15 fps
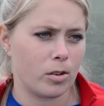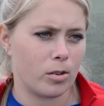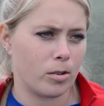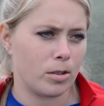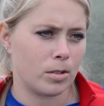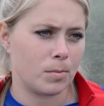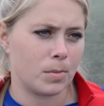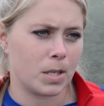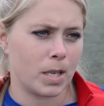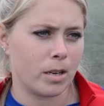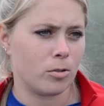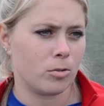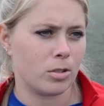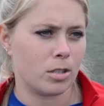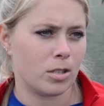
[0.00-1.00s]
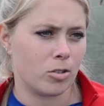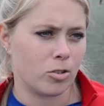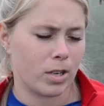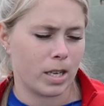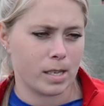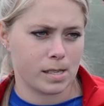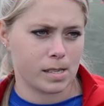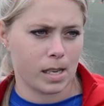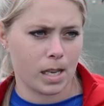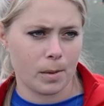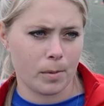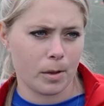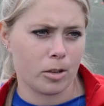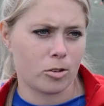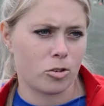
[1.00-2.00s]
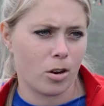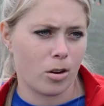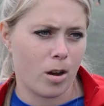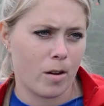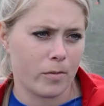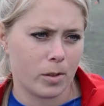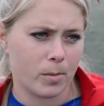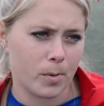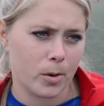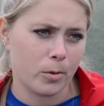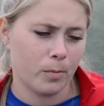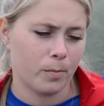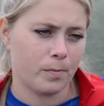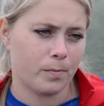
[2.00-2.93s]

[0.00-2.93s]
doing some skills and tricks and giving control over the ball.